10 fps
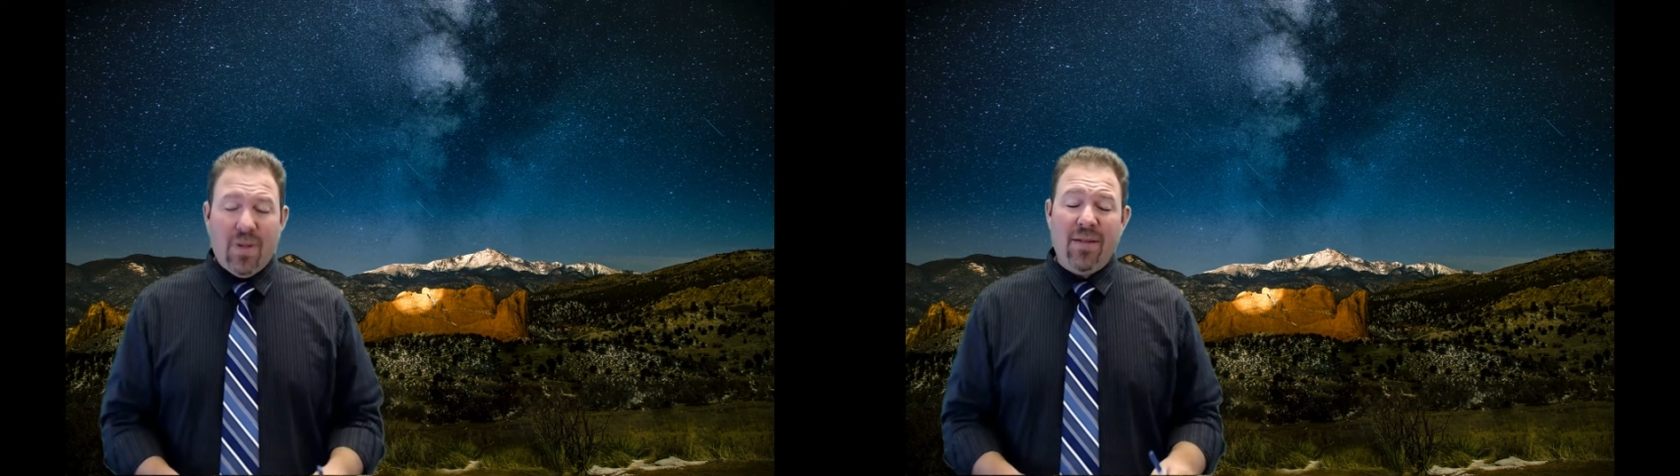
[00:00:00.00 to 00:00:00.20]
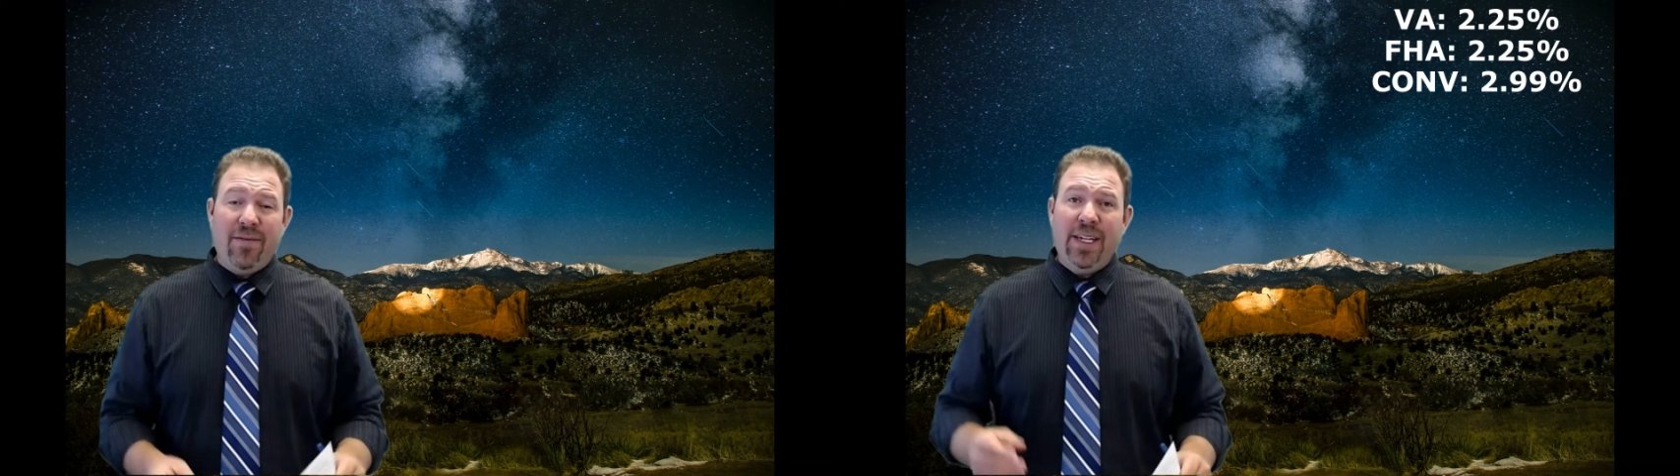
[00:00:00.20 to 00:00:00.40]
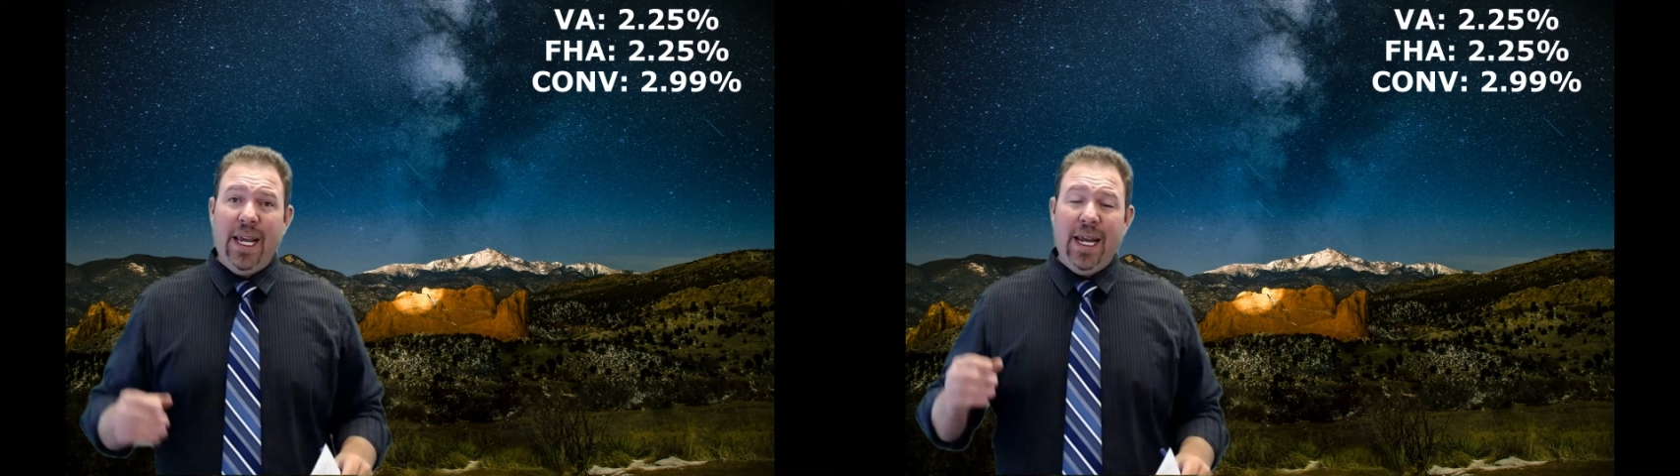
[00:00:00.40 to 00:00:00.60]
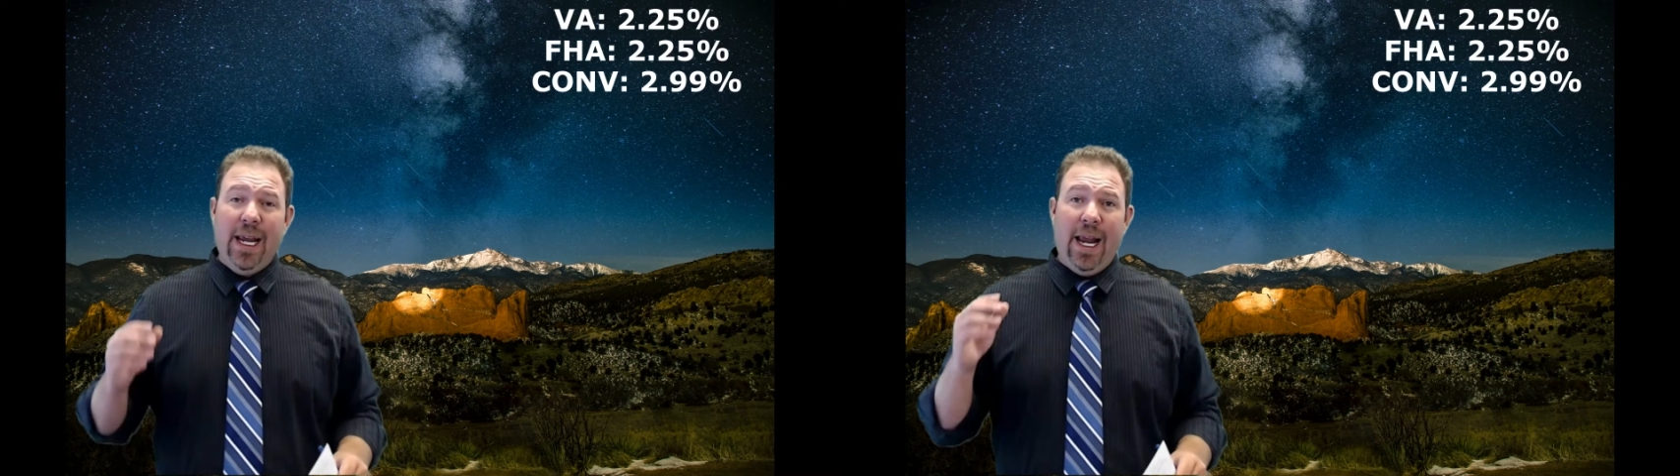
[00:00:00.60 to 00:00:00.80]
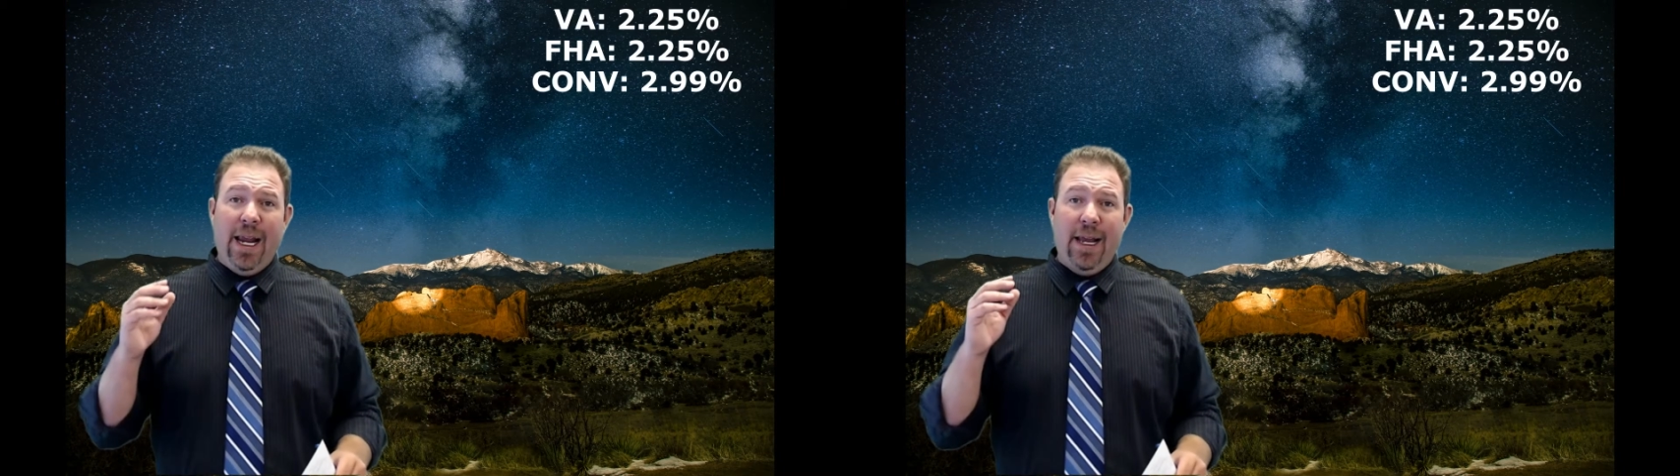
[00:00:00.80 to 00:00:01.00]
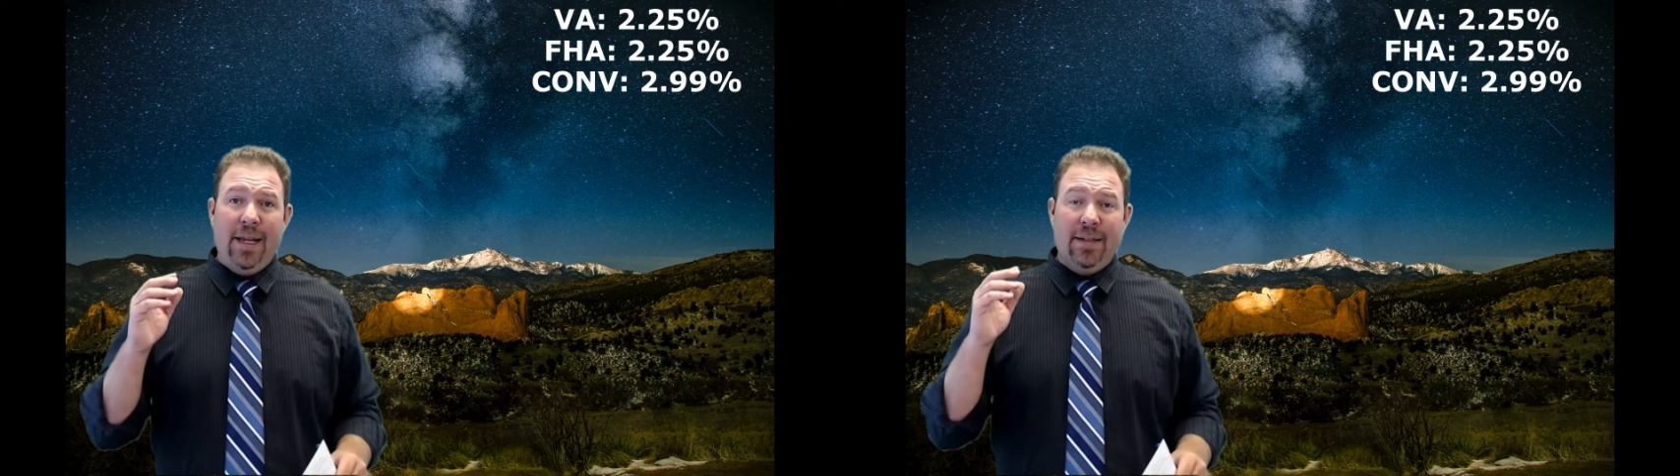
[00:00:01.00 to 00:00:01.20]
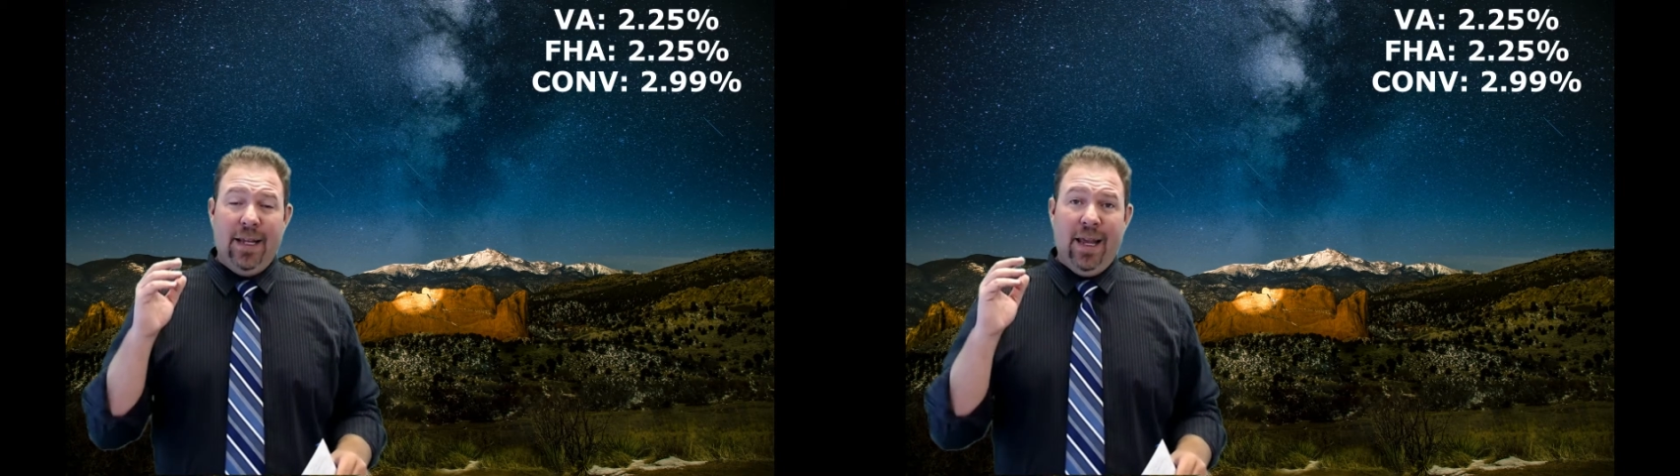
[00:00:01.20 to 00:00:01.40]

VA and